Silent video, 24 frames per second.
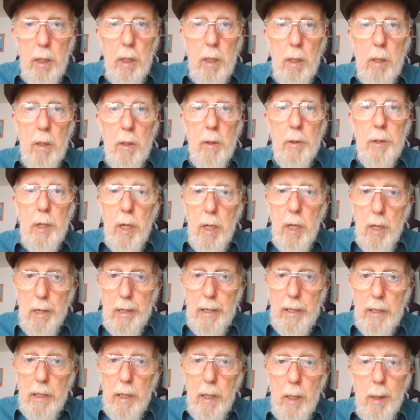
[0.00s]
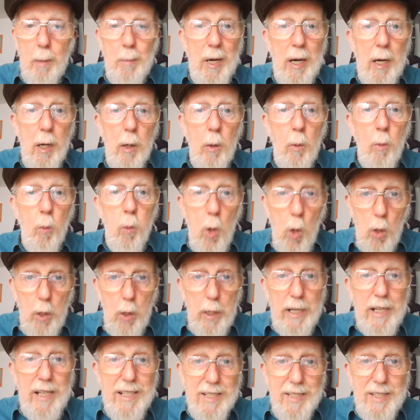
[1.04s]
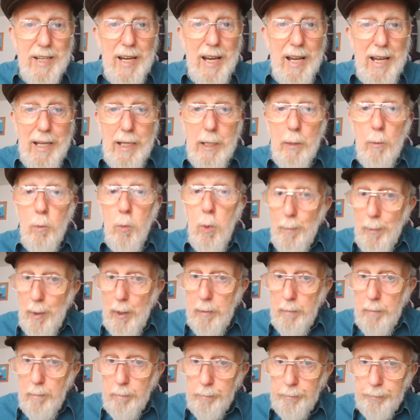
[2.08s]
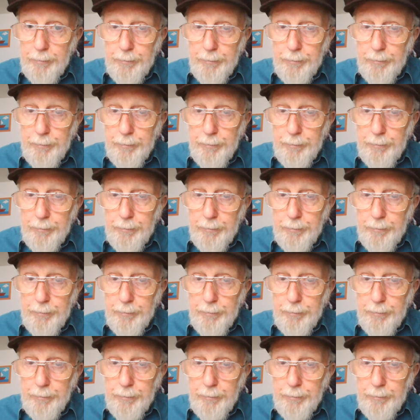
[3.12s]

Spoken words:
online about what is a woman.